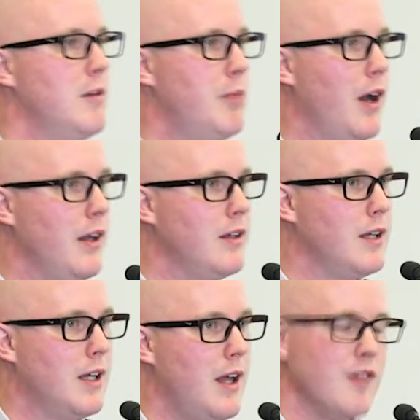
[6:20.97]
but
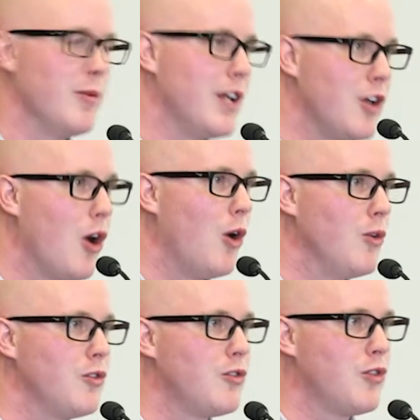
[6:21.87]
everybody
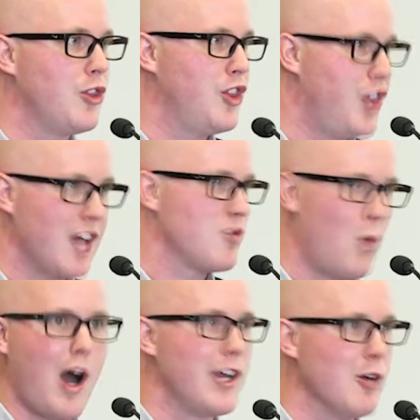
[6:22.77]
knows that's
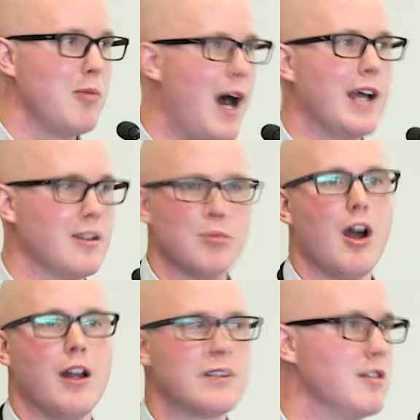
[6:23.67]
why you're buying the
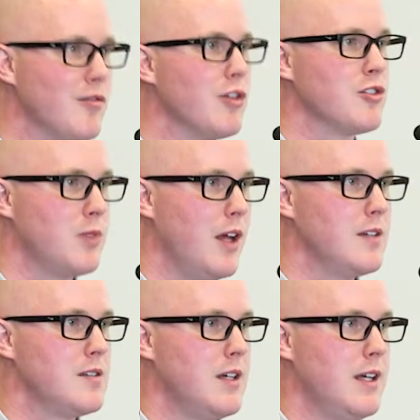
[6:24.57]
product in the first
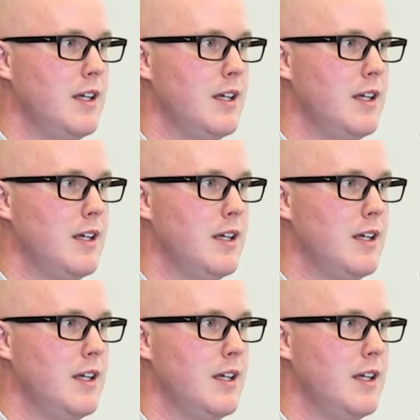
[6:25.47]
place.